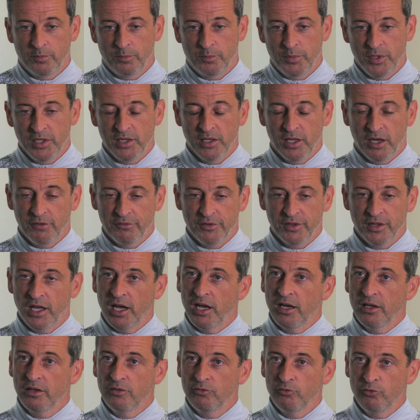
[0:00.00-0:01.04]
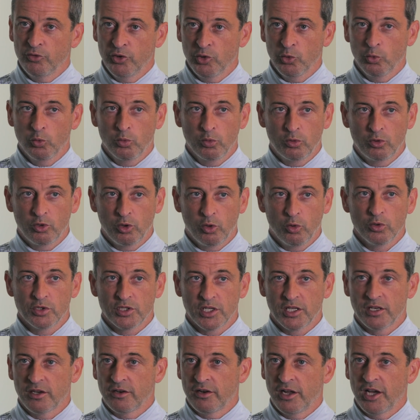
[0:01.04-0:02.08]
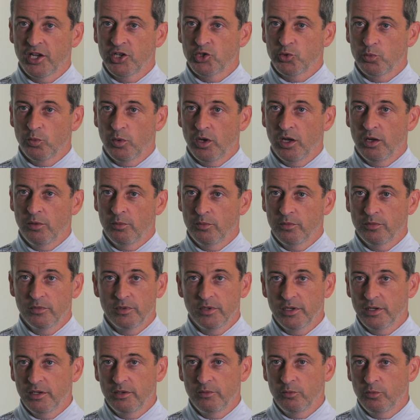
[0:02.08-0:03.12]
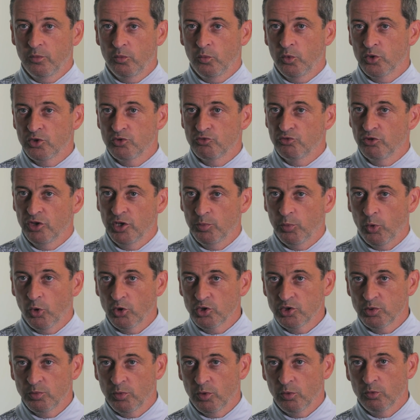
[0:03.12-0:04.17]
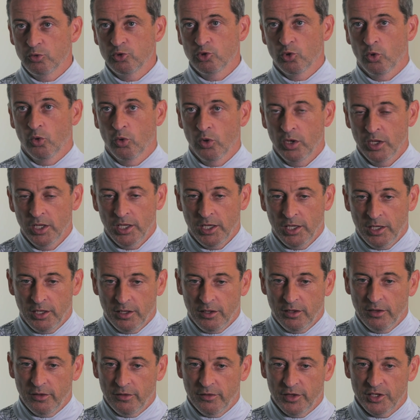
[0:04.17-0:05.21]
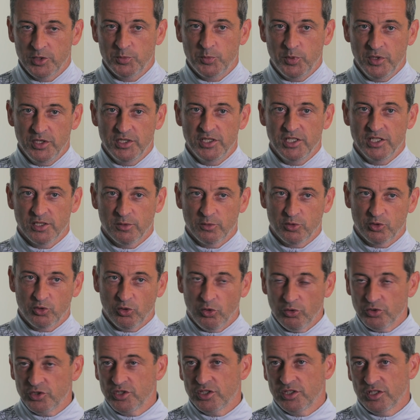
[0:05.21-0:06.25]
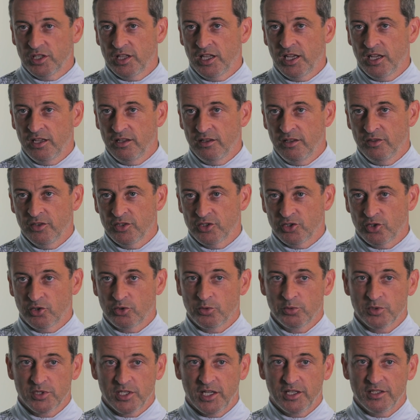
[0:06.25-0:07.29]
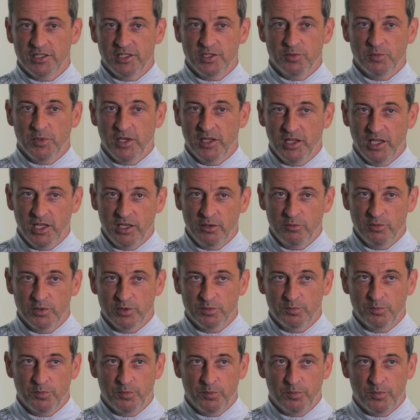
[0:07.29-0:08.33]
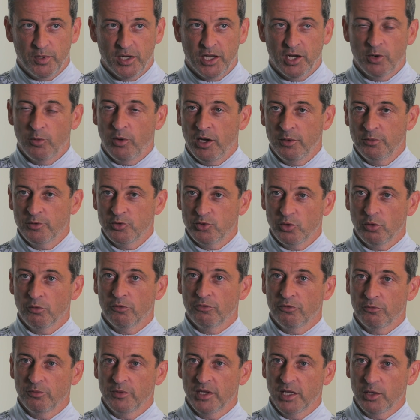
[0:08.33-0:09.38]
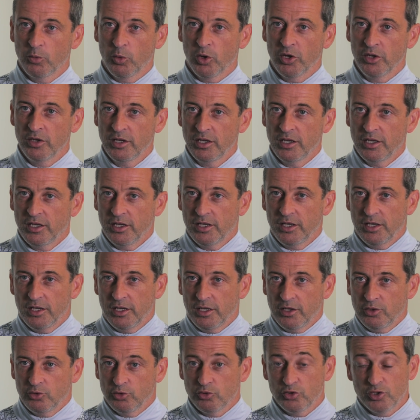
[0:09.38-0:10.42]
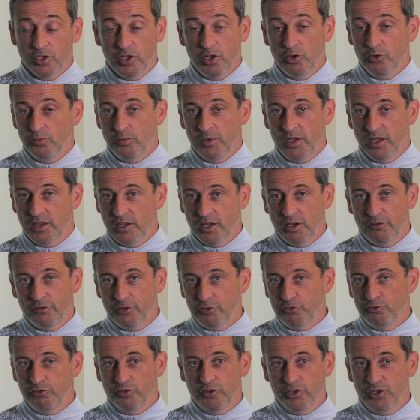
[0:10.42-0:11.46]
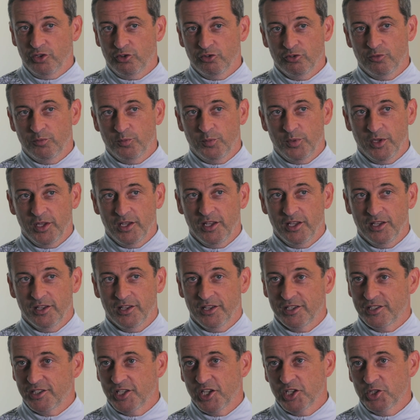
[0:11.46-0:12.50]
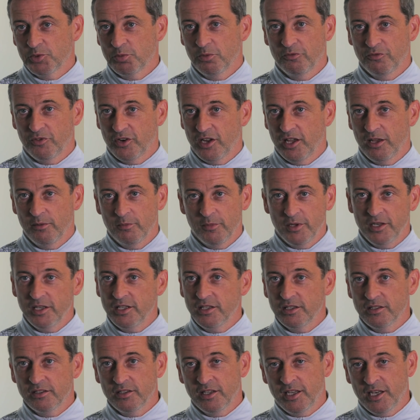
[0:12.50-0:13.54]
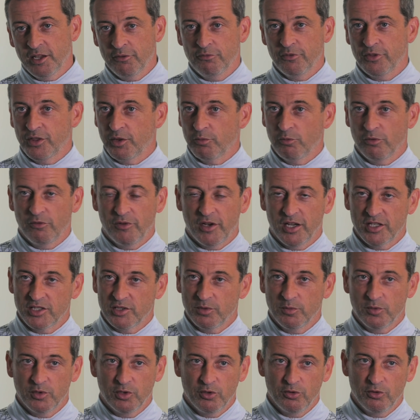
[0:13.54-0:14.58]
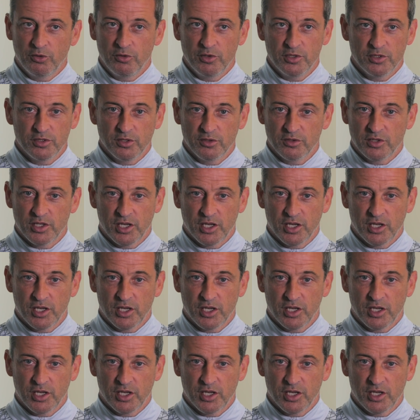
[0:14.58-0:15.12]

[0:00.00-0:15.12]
been having that real close interaction with him wasn't really possible. So this pre-season, I was conscious of that, and the circumstances meant that he was part of what I was doing from day one. So it's allowed me to have a really good period of assessment for him, and everything we've asked him to do, he's done